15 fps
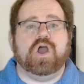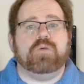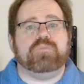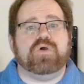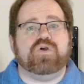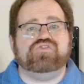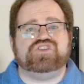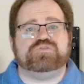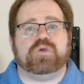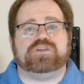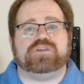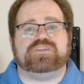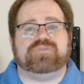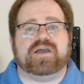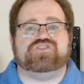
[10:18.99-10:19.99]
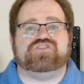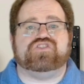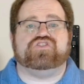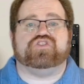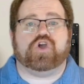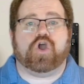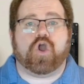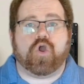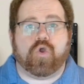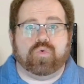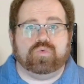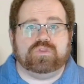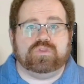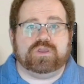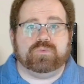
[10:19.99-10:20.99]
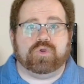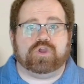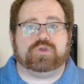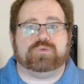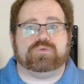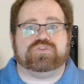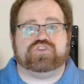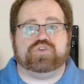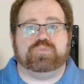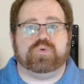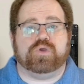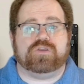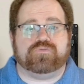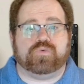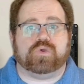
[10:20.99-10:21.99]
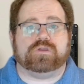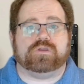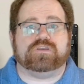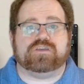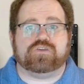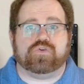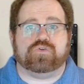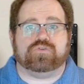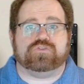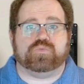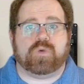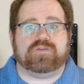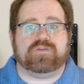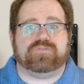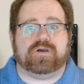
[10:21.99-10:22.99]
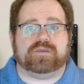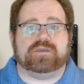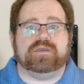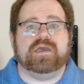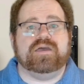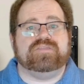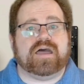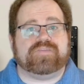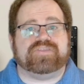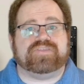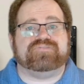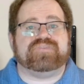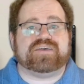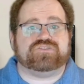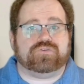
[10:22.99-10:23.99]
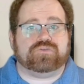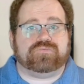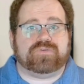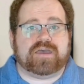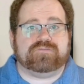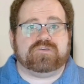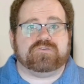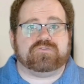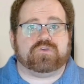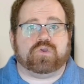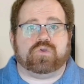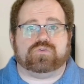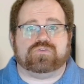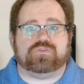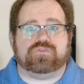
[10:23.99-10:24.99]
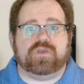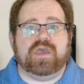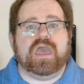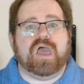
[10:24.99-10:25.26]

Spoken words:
Most smart devices only work with 2.4 gigahertz Wi-Fi, not the faster 5 gigahertz.